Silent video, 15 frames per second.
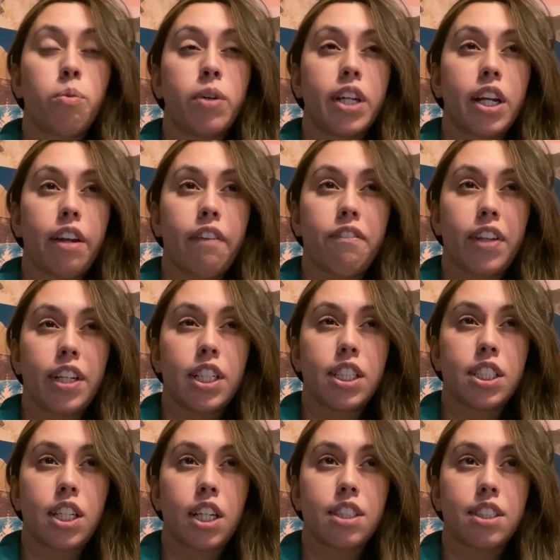We're gonna
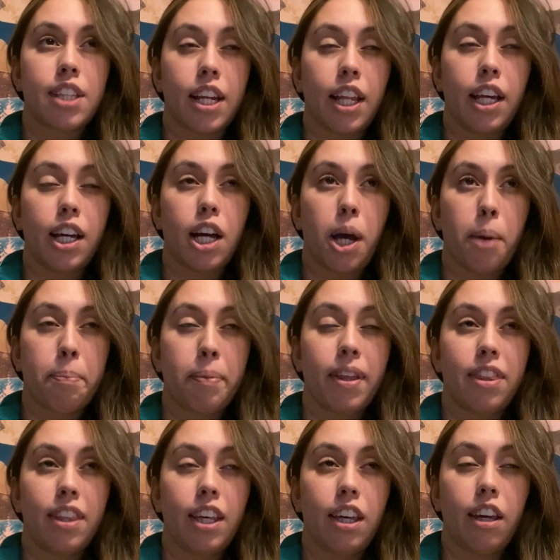finish setting up
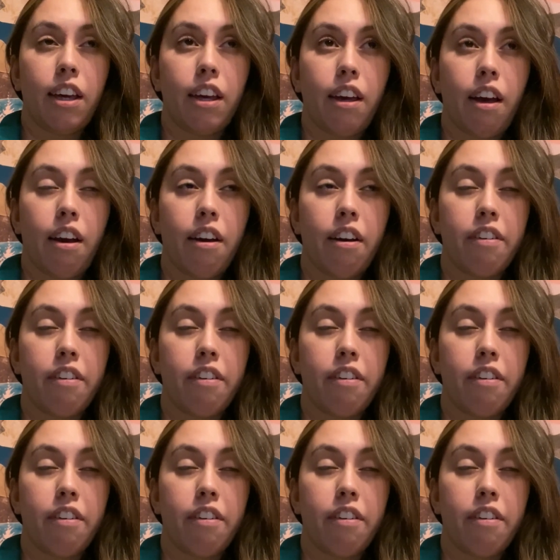the